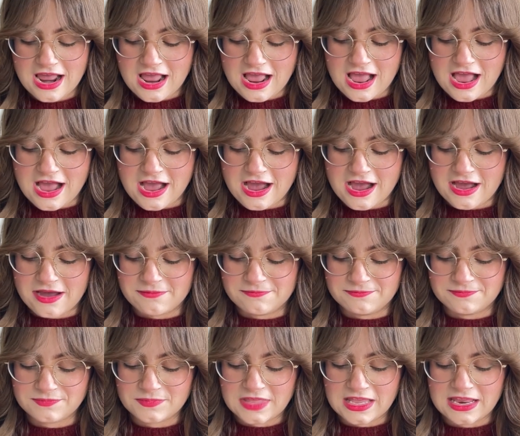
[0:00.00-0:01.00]

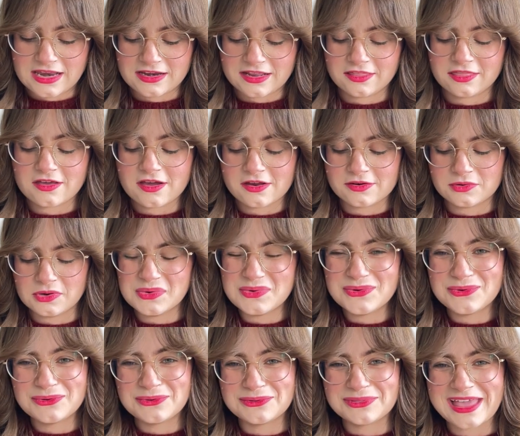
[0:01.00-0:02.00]
And I thought,
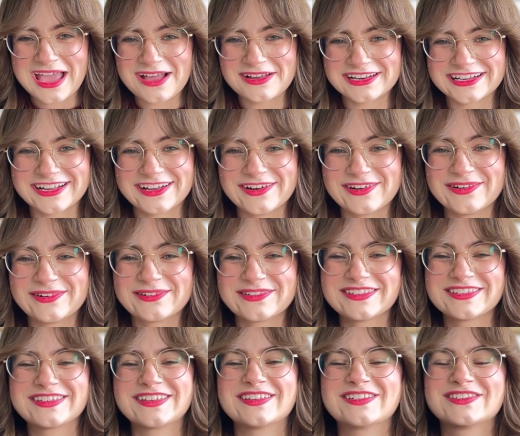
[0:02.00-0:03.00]
ooh, that
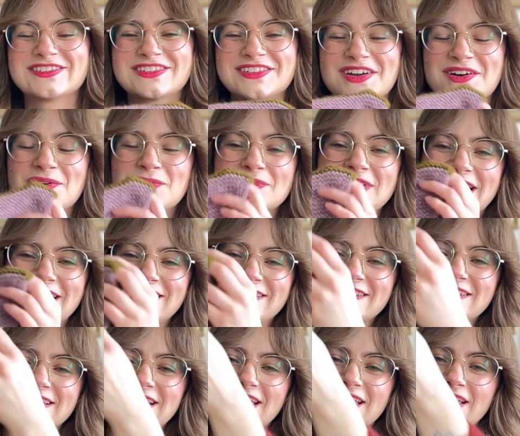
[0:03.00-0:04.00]
goes so
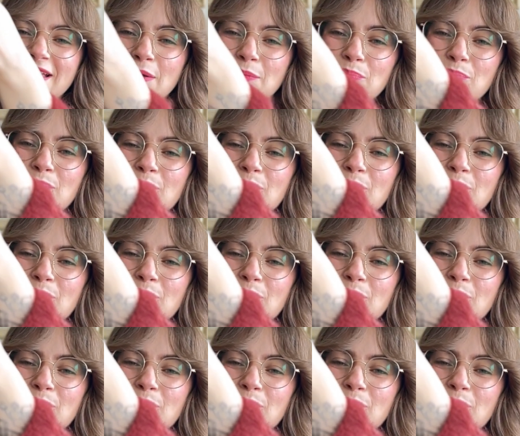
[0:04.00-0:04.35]
nicely. Like,